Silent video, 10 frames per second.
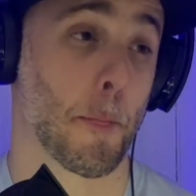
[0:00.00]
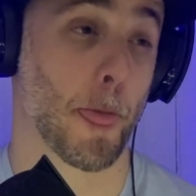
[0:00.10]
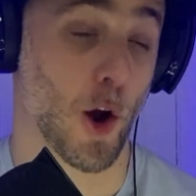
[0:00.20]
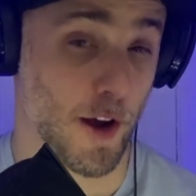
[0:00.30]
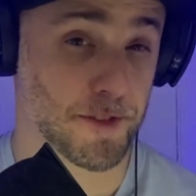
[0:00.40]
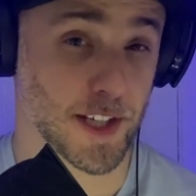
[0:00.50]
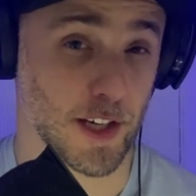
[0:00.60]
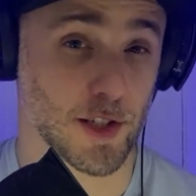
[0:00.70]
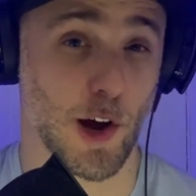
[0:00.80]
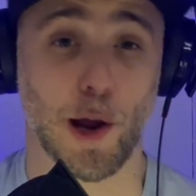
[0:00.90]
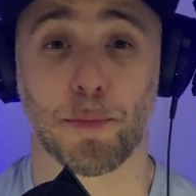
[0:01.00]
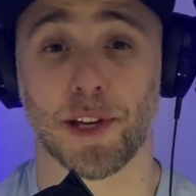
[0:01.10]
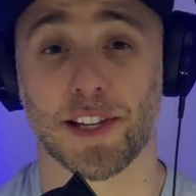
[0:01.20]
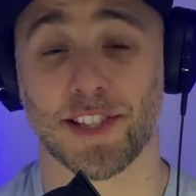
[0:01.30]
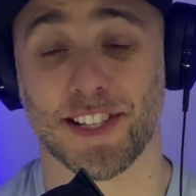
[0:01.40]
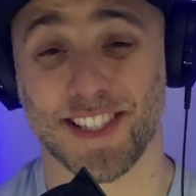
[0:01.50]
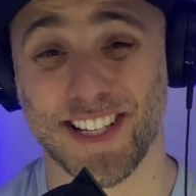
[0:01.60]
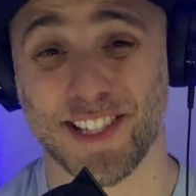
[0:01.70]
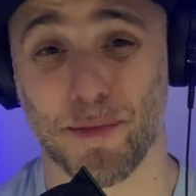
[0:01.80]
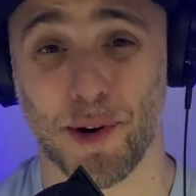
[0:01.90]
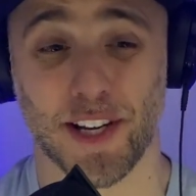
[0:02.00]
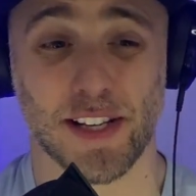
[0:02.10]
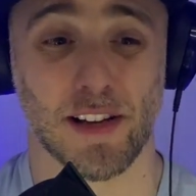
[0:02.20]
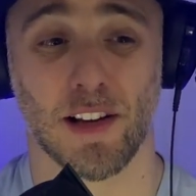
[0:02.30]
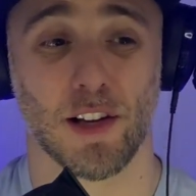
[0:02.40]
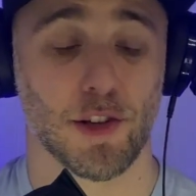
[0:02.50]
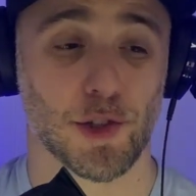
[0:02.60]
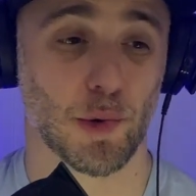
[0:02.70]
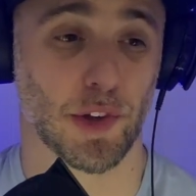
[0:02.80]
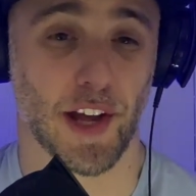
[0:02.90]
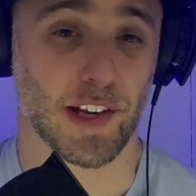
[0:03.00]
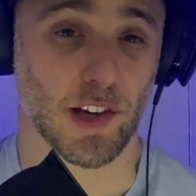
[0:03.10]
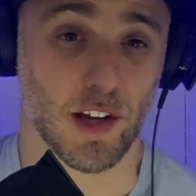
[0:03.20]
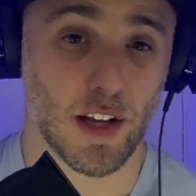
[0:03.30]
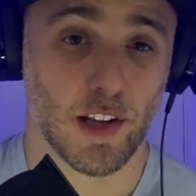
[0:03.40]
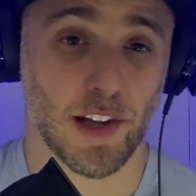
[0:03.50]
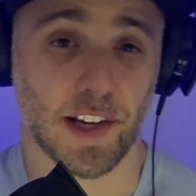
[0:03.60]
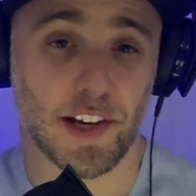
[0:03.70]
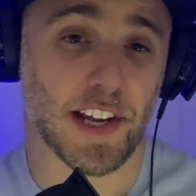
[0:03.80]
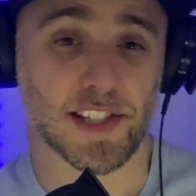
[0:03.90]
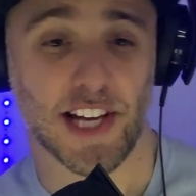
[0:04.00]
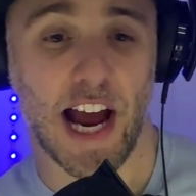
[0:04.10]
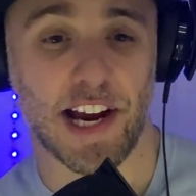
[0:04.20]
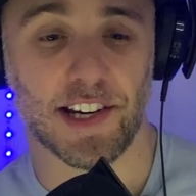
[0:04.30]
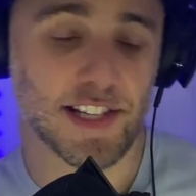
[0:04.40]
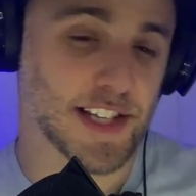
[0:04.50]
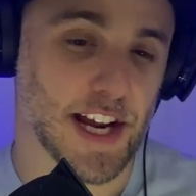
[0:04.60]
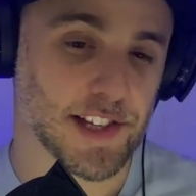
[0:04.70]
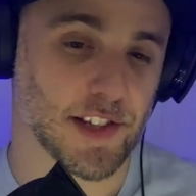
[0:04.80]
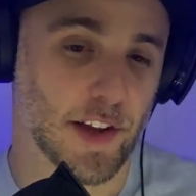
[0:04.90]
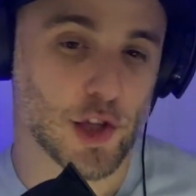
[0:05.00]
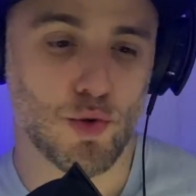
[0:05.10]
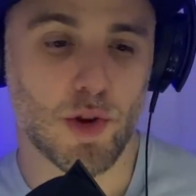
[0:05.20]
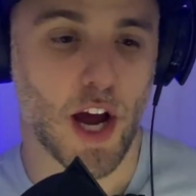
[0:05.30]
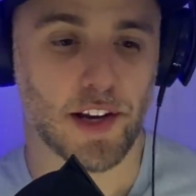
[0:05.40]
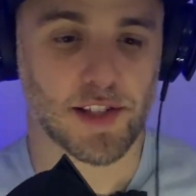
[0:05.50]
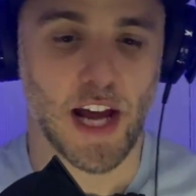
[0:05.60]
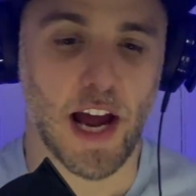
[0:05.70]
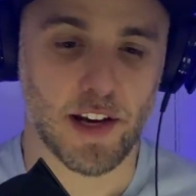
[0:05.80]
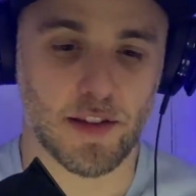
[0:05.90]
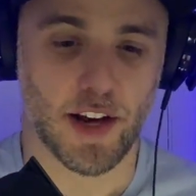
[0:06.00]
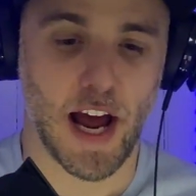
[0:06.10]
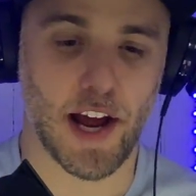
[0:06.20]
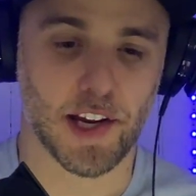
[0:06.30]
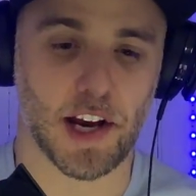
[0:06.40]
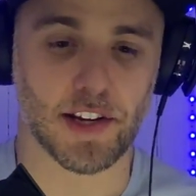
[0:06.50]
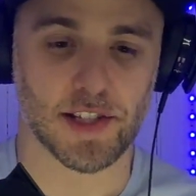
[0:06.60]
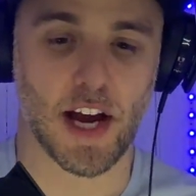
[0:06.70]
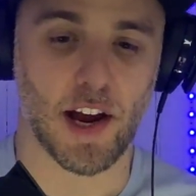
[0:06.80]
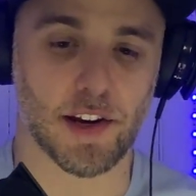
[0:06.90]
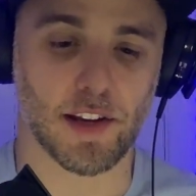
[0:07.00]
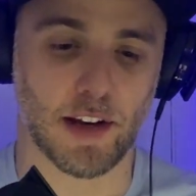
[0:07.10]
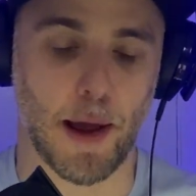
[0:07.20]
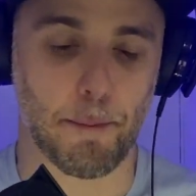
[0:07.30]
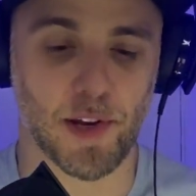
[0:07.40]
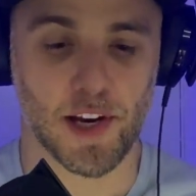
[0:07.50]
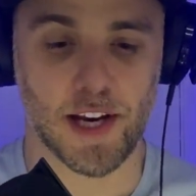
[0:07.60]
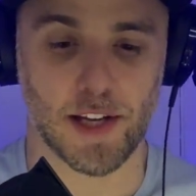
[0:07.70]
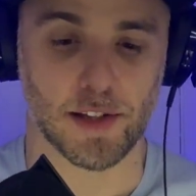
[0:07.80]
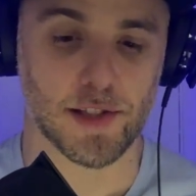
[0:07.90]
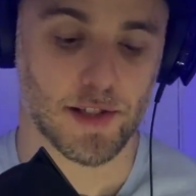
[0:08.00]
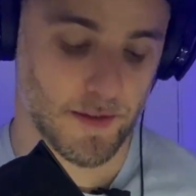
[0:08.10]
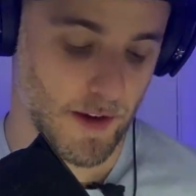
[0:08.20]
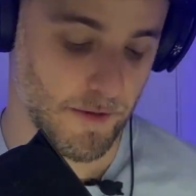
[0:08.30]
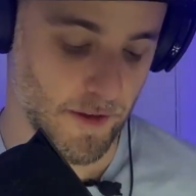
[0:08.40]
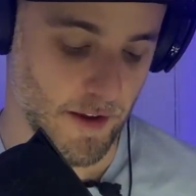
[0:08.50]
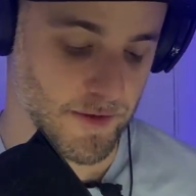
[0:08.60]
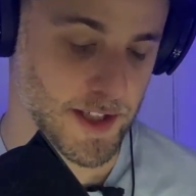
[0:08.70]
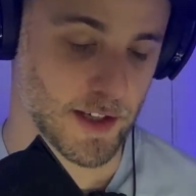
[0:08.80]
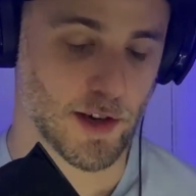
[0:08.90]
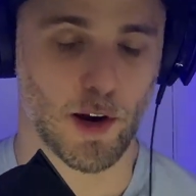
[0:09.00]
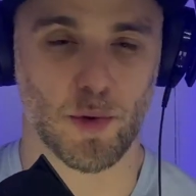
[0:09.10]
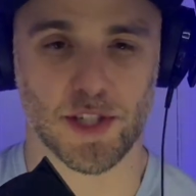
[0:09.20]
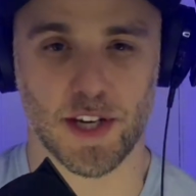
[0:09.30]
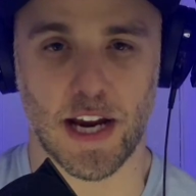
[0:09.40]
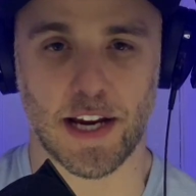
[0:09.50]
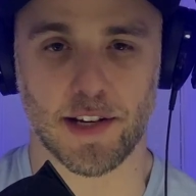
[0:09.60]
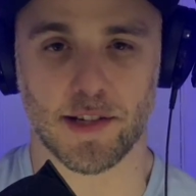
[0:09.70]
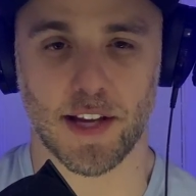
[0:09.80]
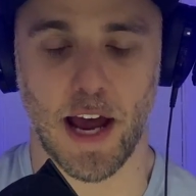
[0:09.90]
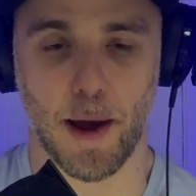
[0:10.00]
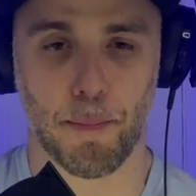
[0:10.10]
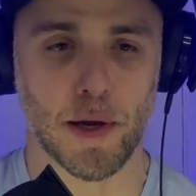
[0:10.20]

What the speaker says: off TikTok because they see somebody doing like an anxiety dance and like, you got anxiety, then I got anxiety. Clap your hands. If TikTok was an 80s app.